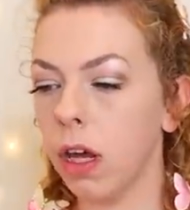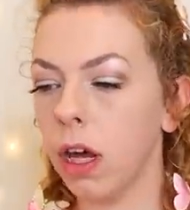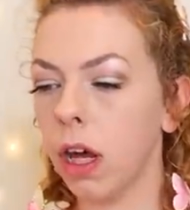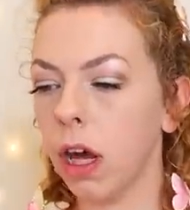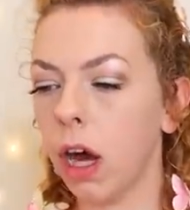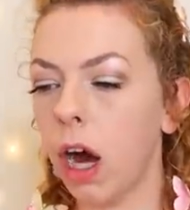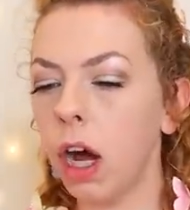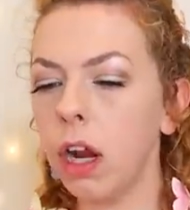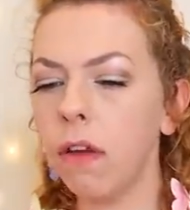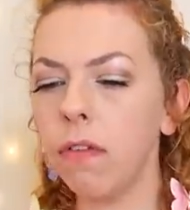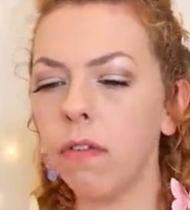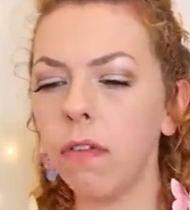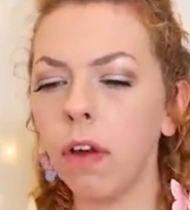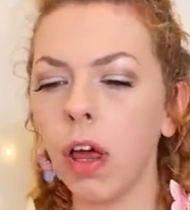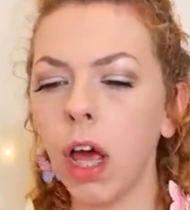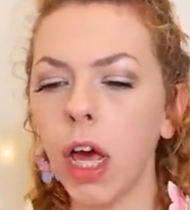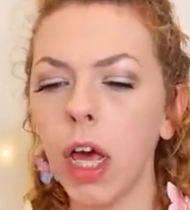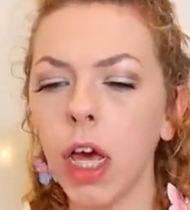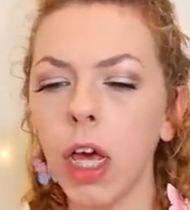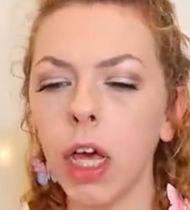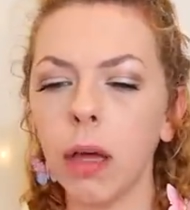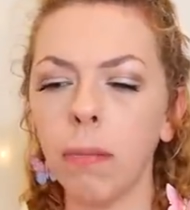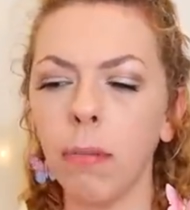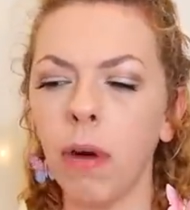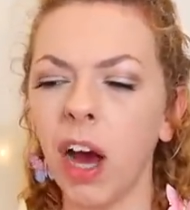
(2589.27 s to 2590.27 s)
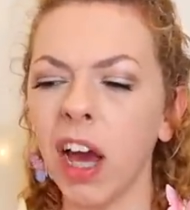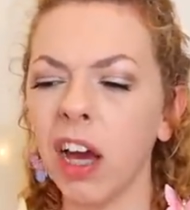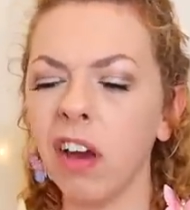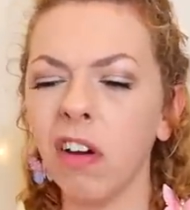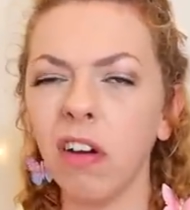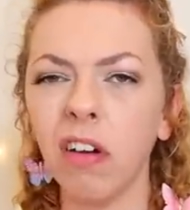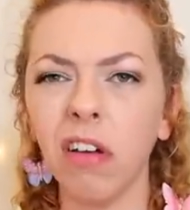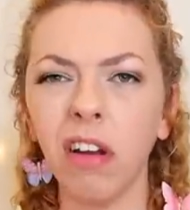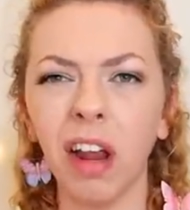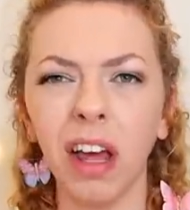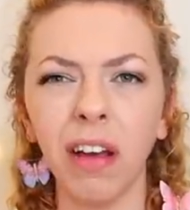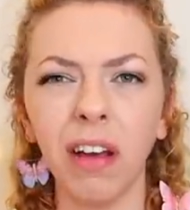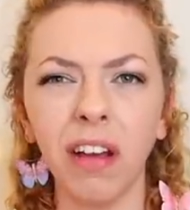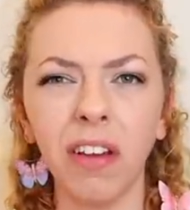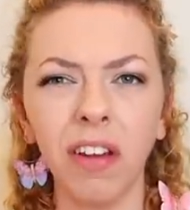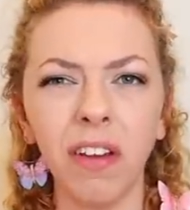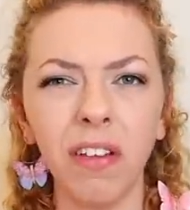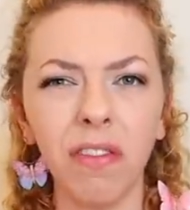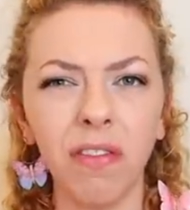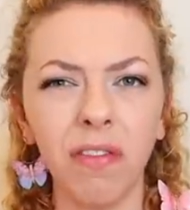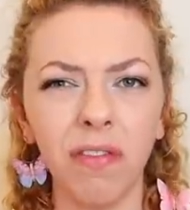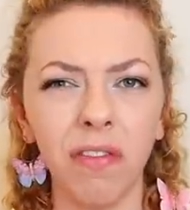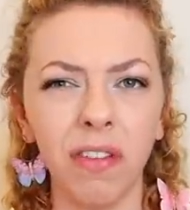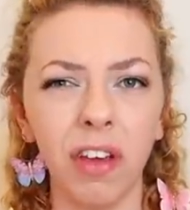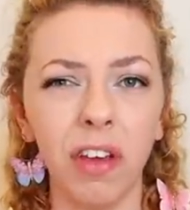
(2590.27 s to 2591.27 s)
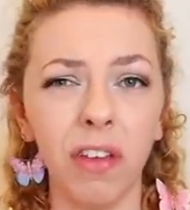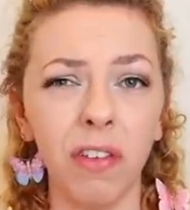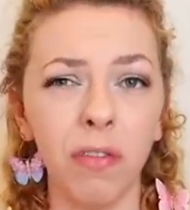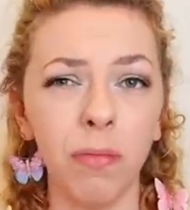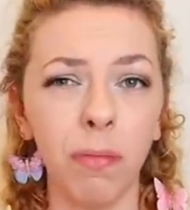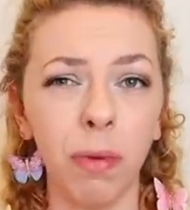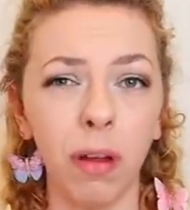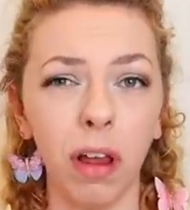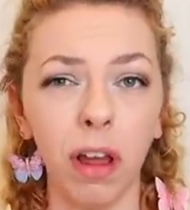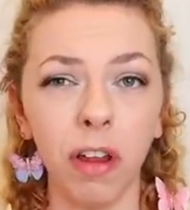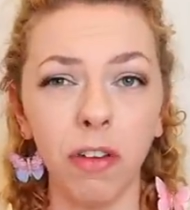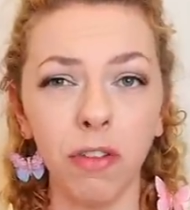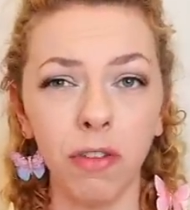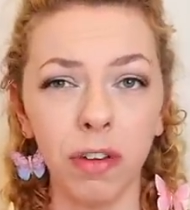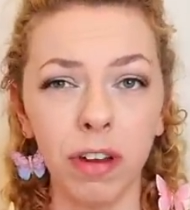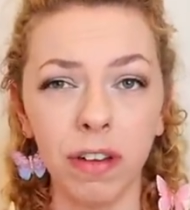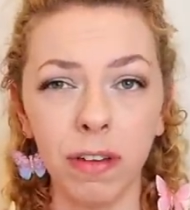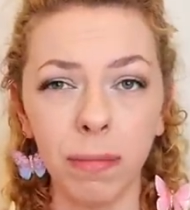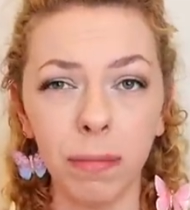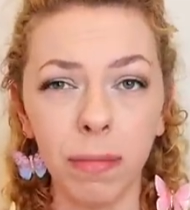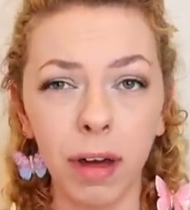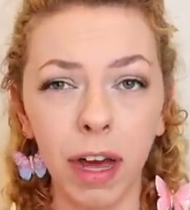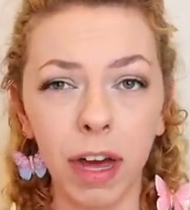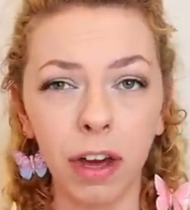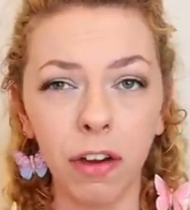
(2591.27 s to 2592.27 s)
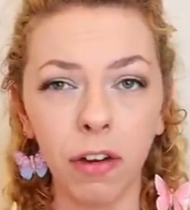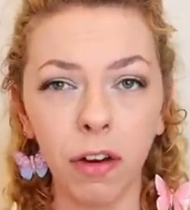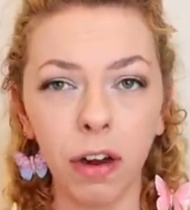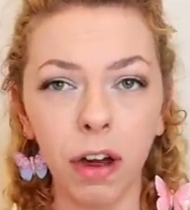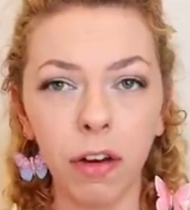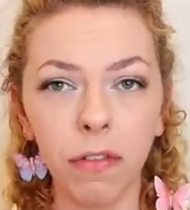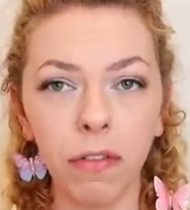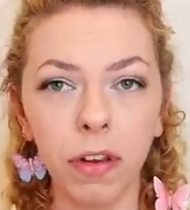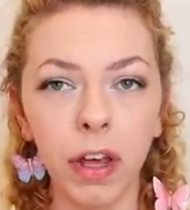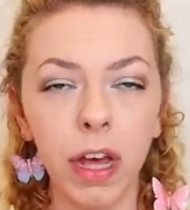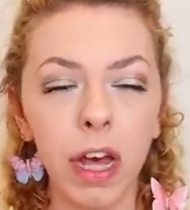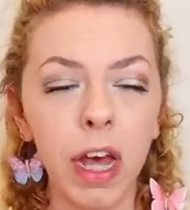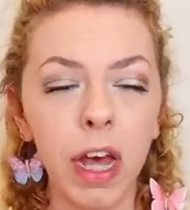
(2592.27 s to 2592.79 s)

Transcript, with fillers: kind of like I don't know if you can plant trees in Minecraft,